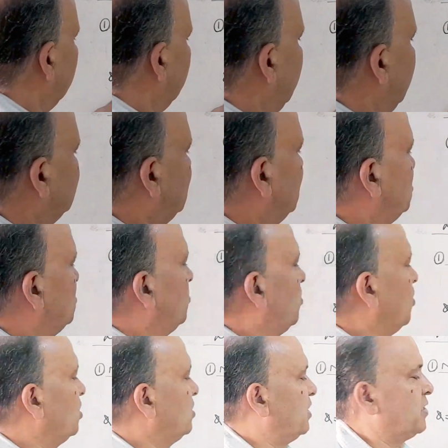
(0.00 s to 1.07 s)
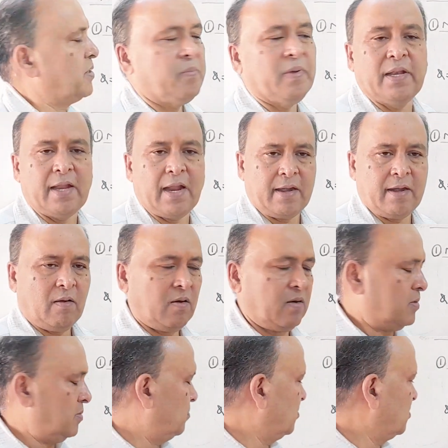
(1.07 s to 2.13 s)
X is both even and
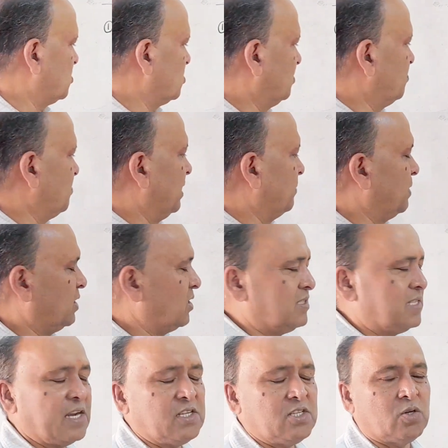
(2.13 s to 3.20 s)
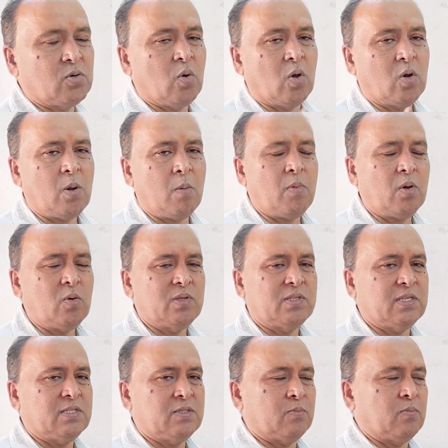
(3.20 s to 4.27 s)
odd. Because there is no number
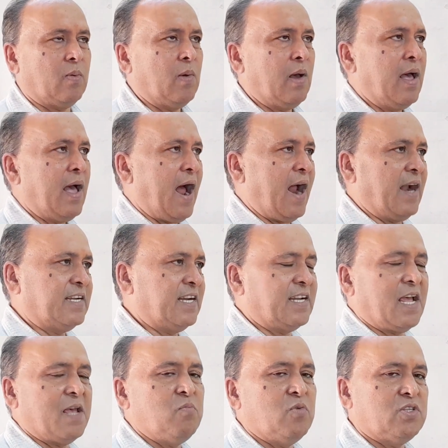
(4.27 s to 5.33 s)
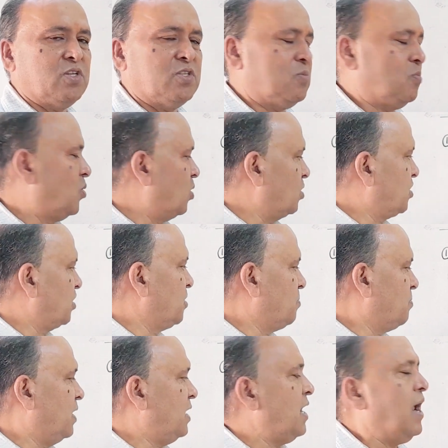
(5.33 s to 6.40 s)
which is at a time which is both
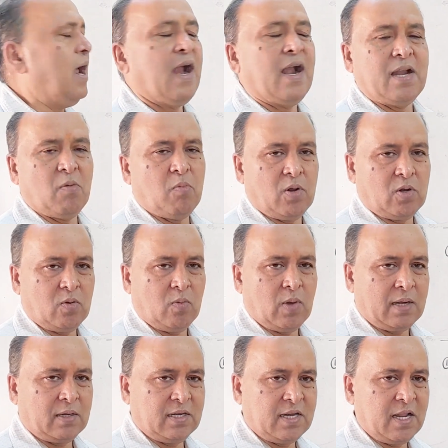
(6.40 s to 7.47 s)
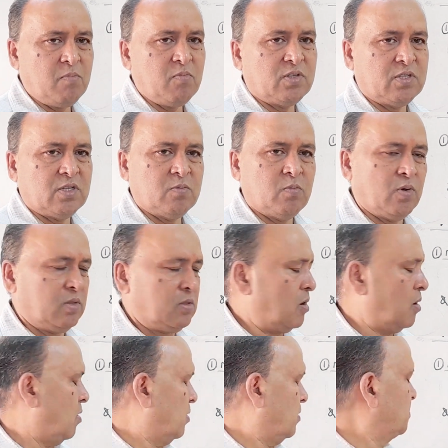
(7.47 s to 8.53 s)
even and at a time which is both
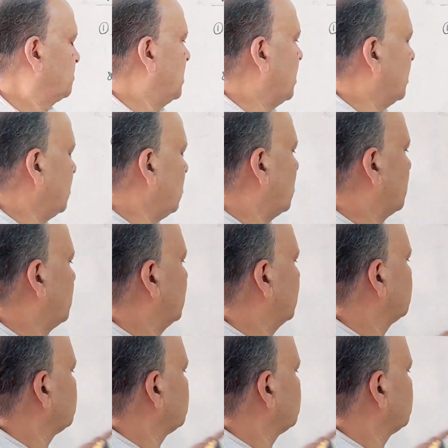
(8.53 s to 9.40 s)
odd.